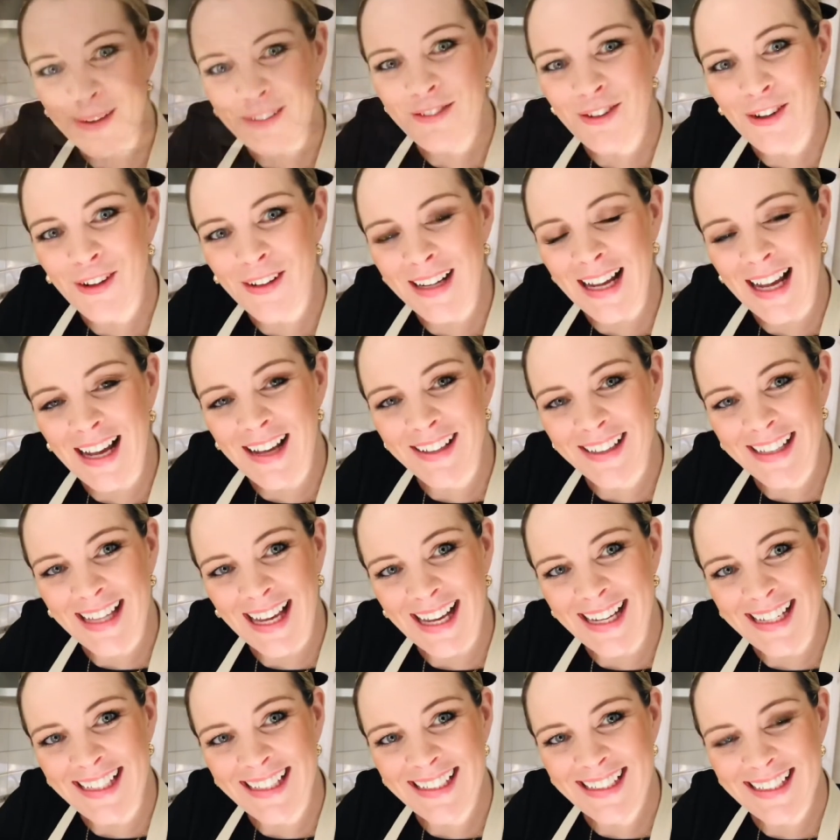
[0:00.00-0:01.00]
got our
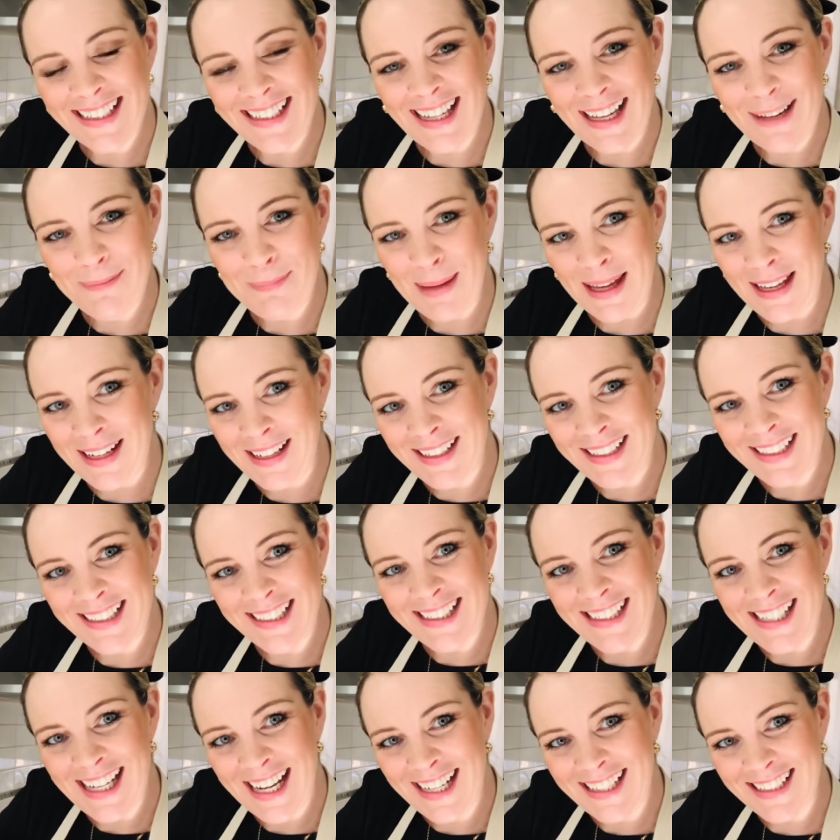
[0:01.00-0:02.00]
cake batter
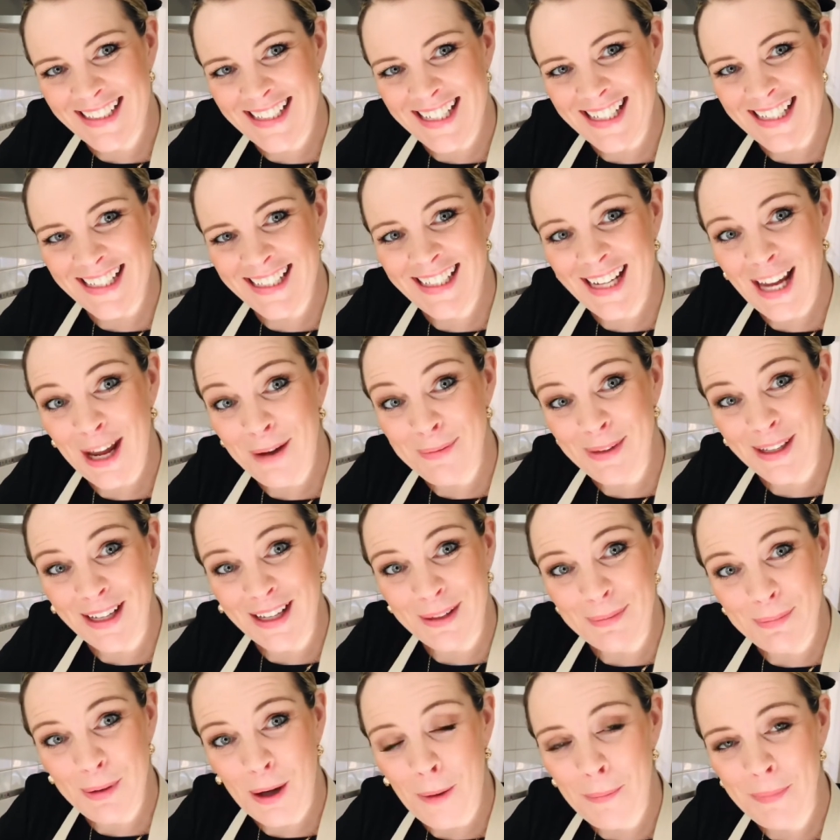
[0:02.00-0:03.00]
in our tin, and we're going
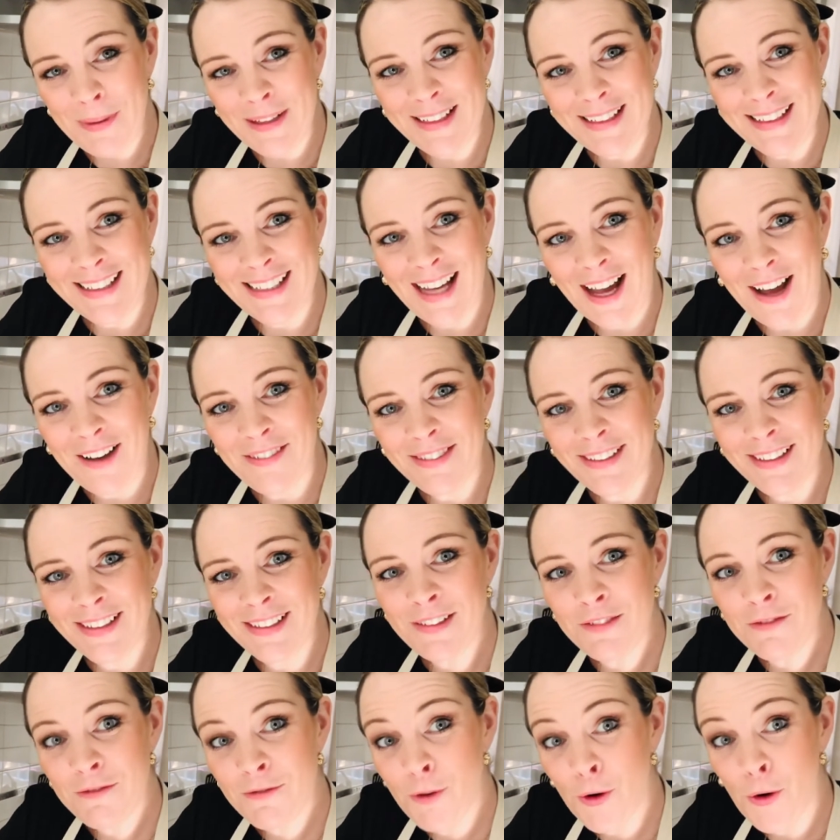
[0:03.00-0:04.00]
to pop it in the
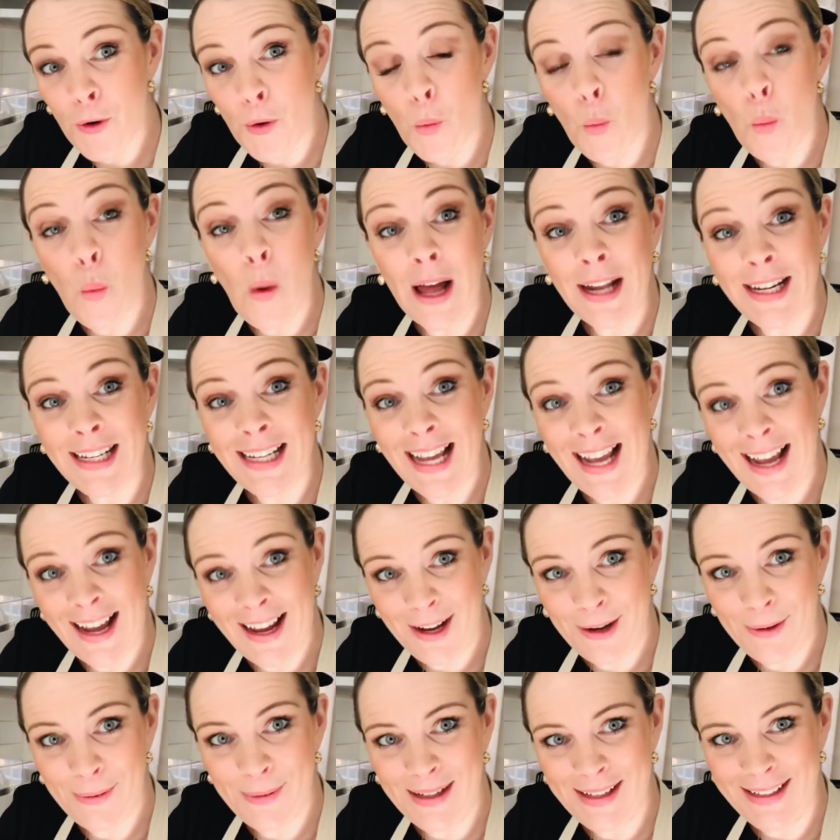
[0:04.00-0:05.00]
oven for 1
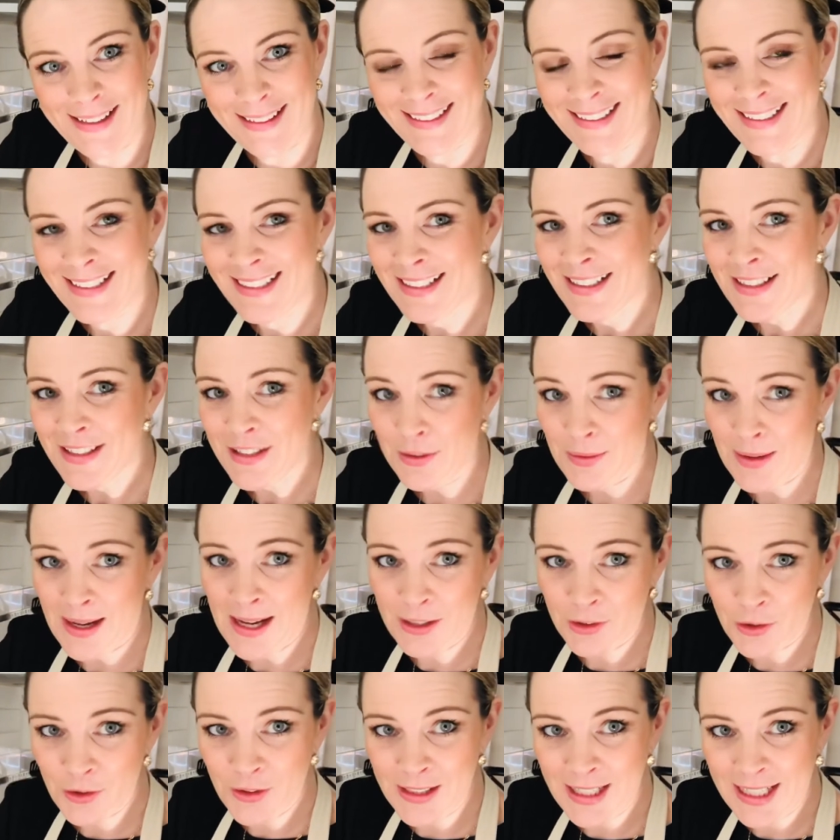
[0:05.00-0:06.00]
hour. So
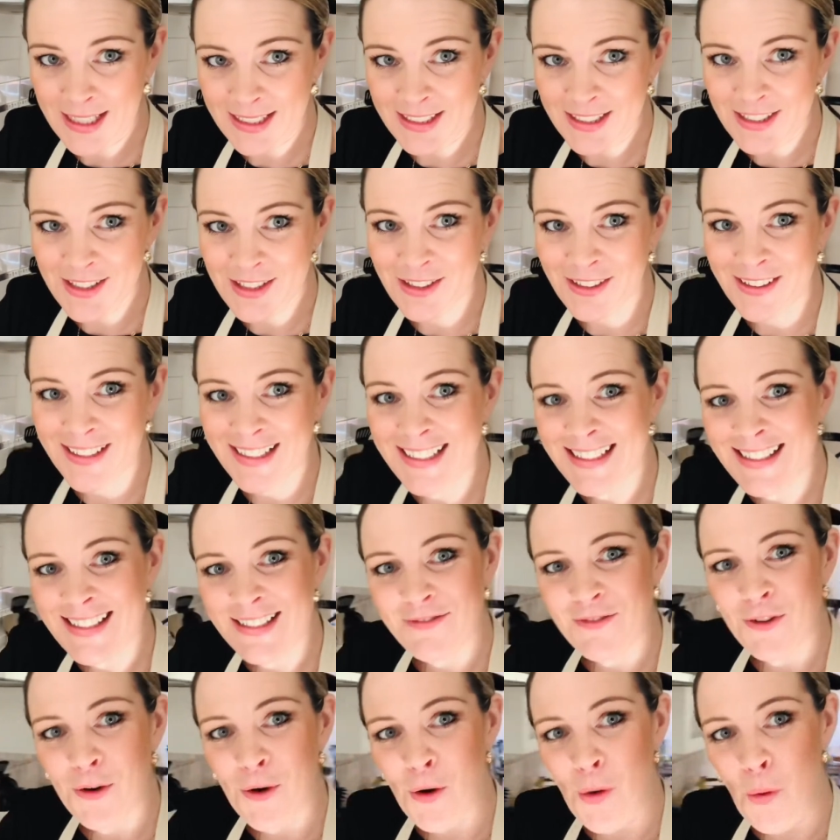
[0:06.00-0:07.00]
180 degrees
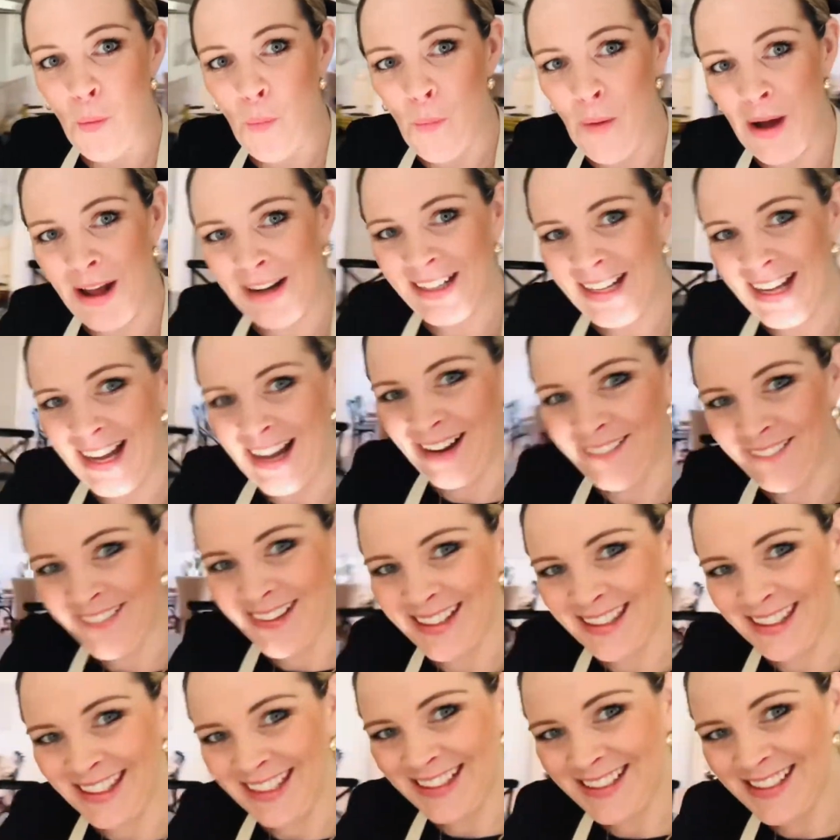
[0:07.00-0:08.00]
for 1 hour.
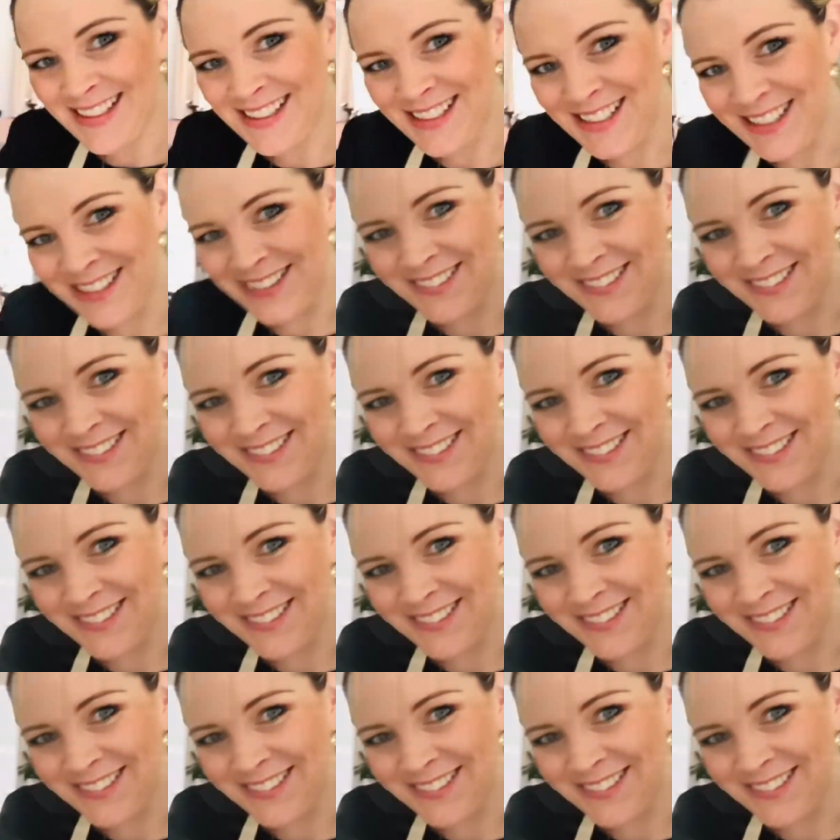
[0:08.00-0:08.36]
Let's do